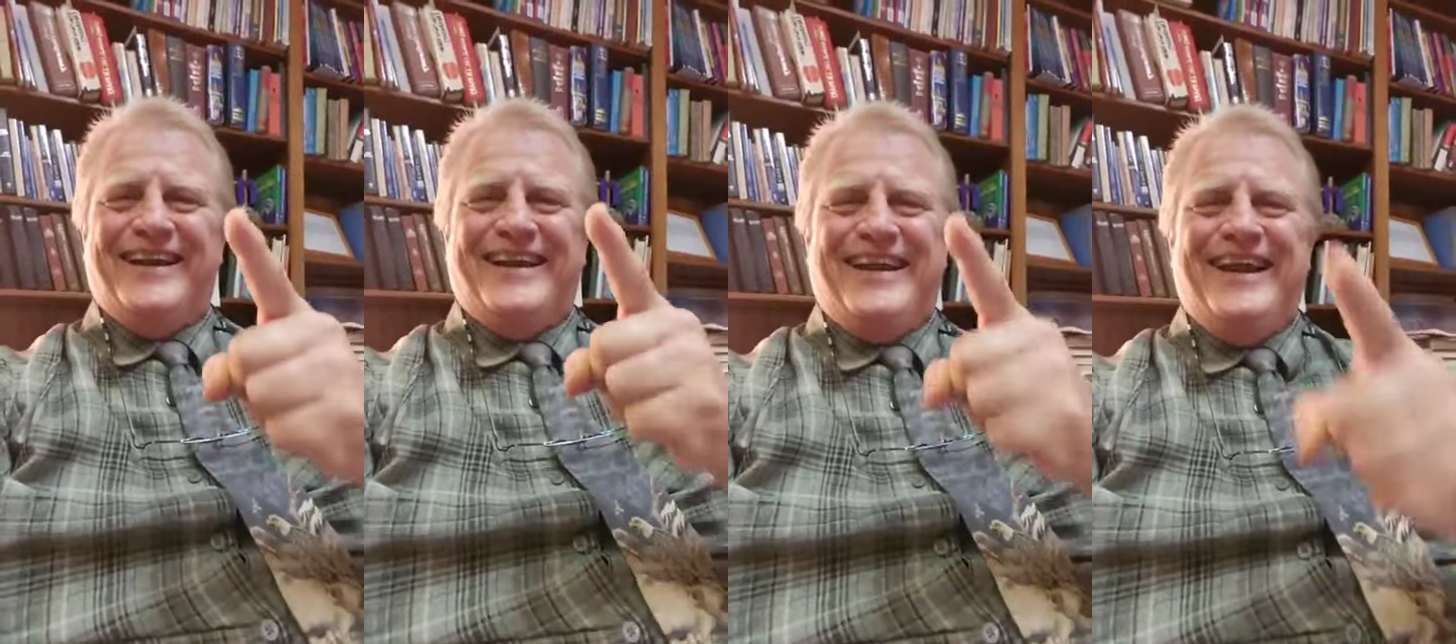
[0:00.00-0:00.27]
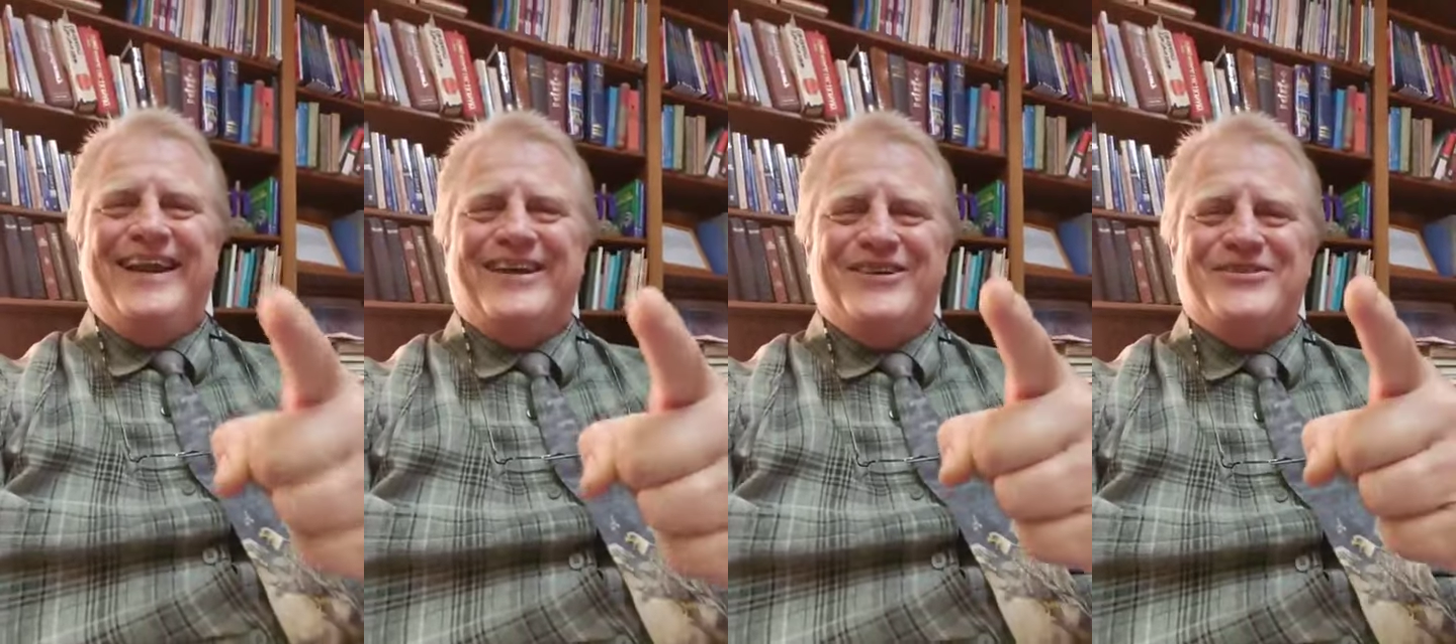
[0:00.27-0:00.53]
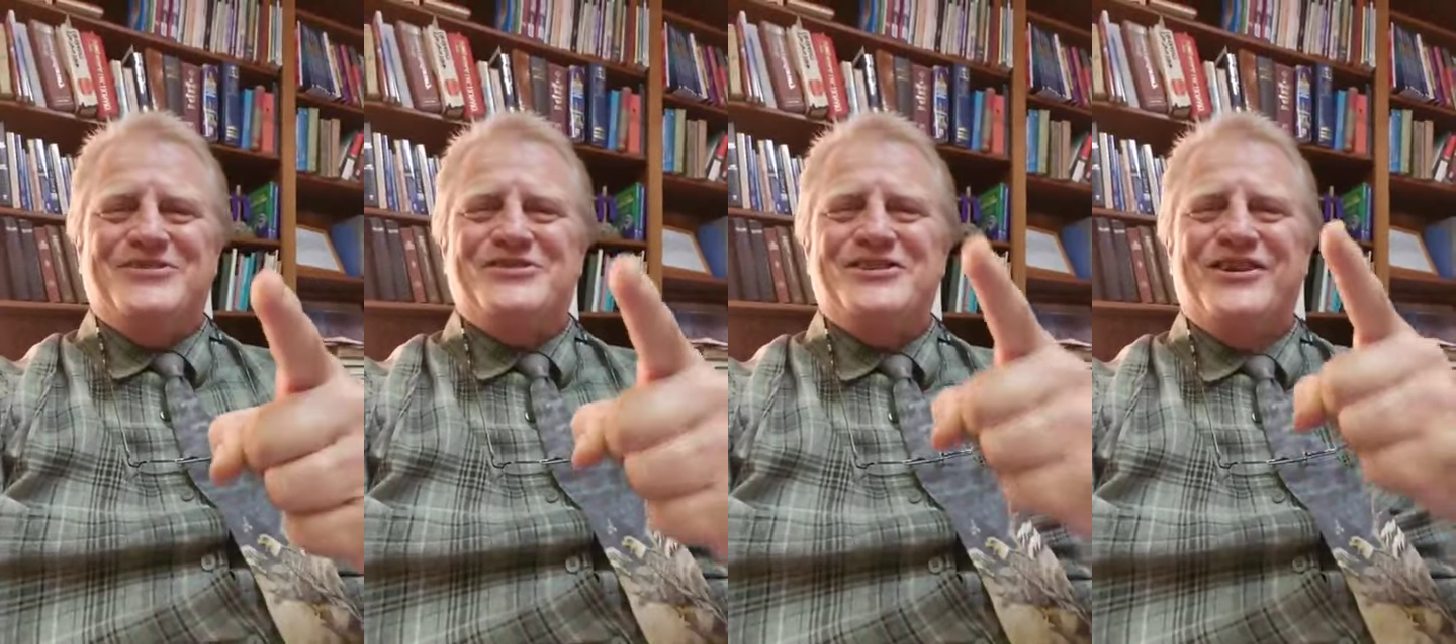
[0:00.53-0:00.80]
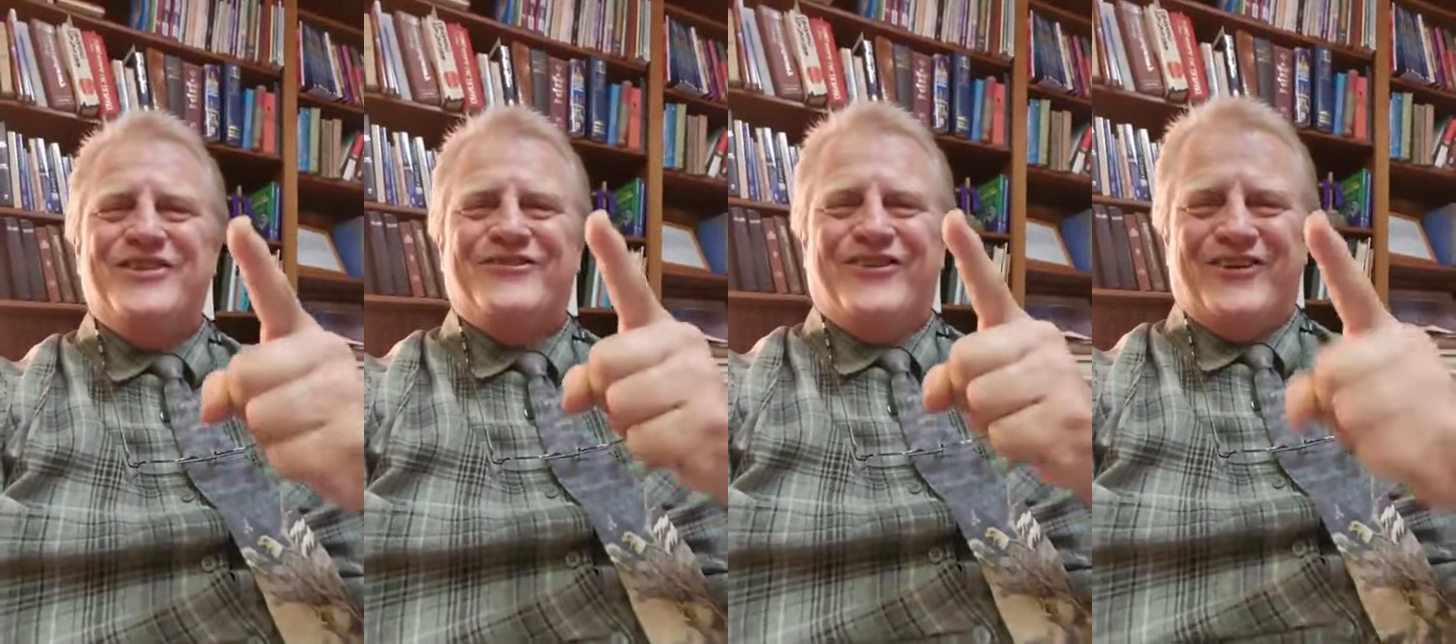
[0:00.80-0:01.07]
cares
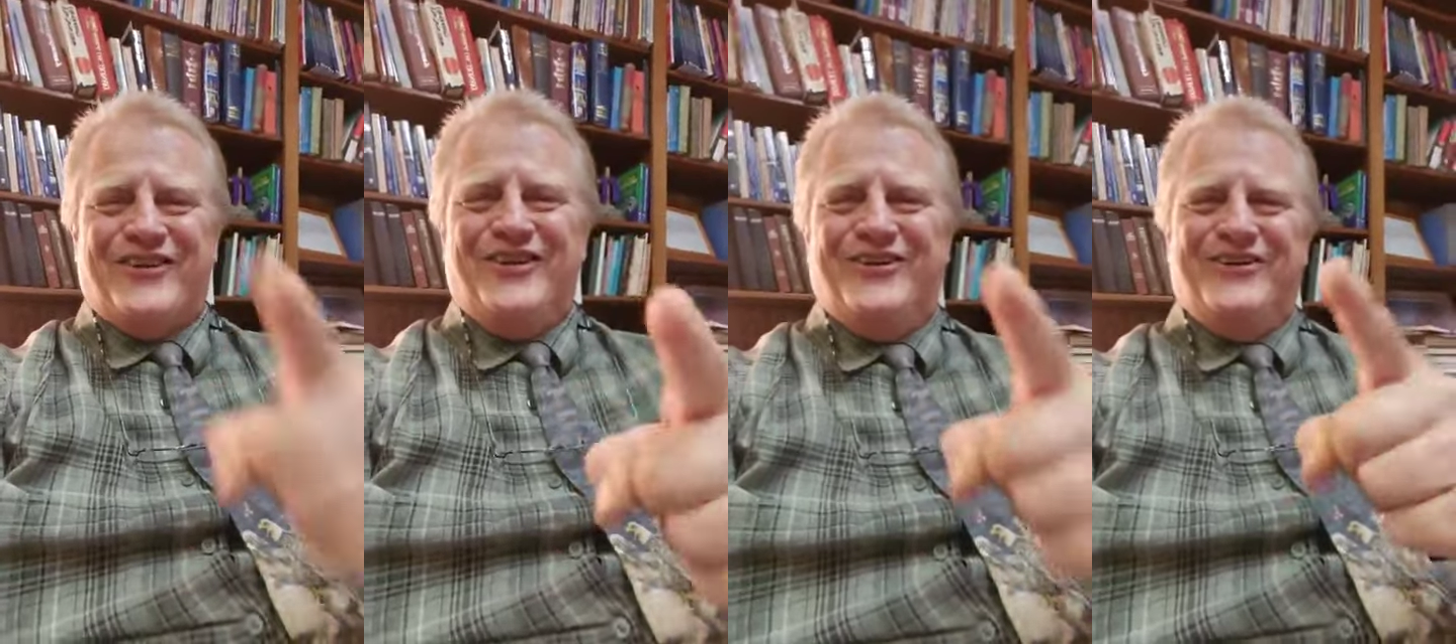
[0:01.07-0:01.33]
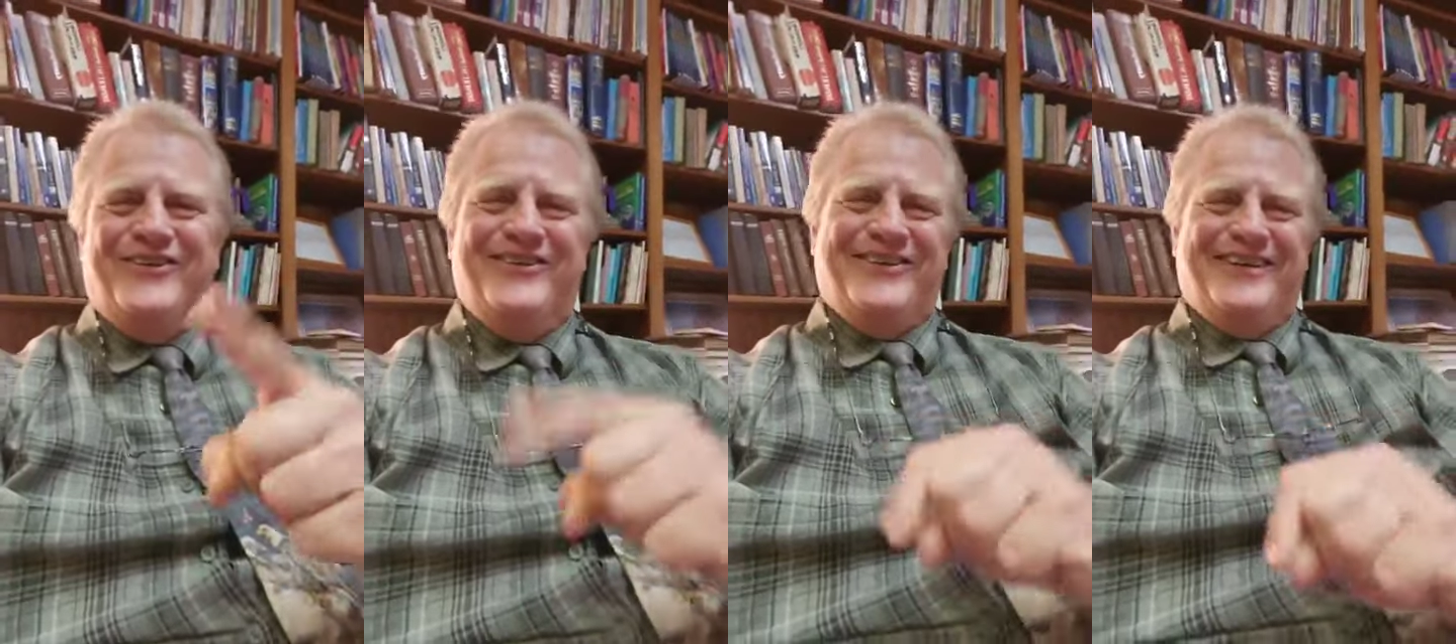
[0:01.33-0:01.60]
for you.